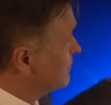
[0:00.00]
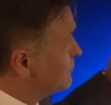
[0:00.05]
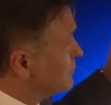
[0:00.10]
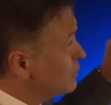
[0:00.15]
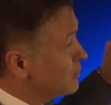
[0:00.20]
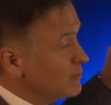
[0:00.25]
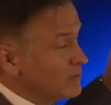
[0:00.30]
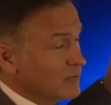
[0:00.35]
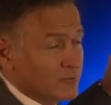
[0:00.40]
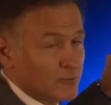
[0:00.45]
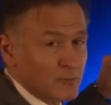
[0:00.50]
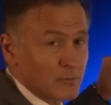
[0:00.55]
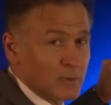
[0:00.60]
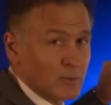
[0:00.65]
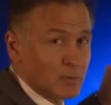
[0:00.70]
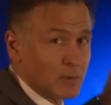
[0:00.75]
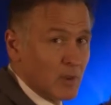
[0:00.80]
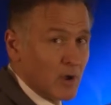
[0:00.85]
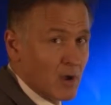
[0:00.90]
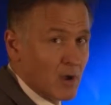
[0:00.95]
going to move from
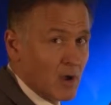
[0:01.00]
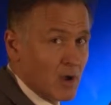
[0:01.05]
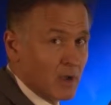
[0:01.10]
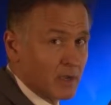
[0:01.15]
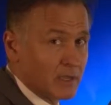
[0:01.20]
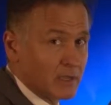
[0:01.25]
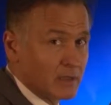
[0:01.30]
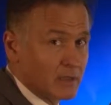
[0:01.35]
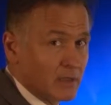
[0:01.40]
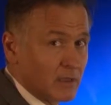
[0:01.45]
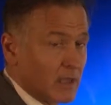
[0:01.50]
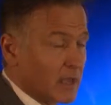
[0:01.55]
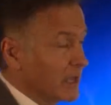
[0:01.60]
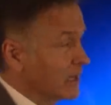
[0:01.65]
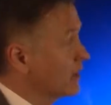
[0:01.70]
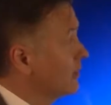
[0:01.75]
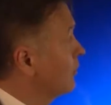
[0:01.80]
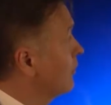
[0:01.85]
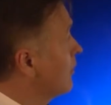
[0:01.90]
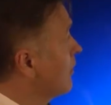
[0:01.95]
the blog
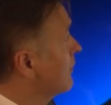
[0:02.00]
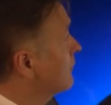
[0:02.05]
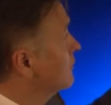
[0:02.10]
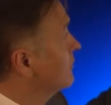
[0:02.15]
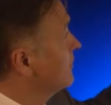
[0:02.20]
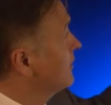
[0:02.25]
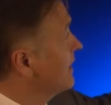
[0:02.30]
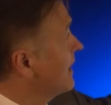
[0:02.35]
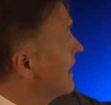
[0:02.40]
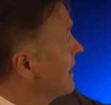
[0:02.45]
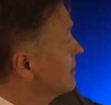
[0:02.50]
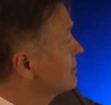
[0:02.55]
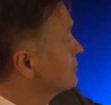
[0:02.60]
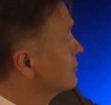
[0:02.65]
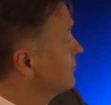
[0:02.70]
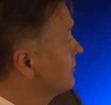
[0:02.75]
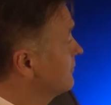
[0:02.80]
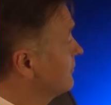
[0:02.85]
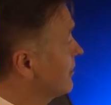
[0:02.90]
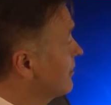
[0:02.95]
and go over to the
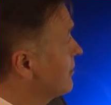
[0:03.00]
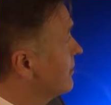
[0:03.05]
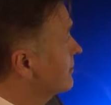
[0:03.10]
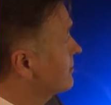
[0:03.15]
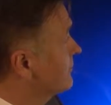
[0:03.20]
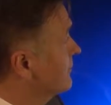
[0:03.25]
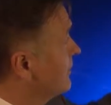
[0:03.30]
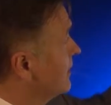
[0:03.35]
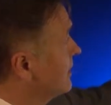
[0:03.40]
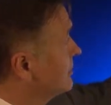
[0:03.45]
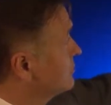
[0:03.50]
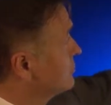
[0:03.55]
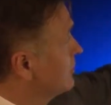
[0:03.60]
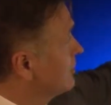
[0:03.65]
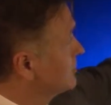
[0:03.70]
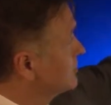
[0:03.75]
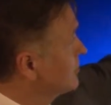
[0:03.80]
actual various financial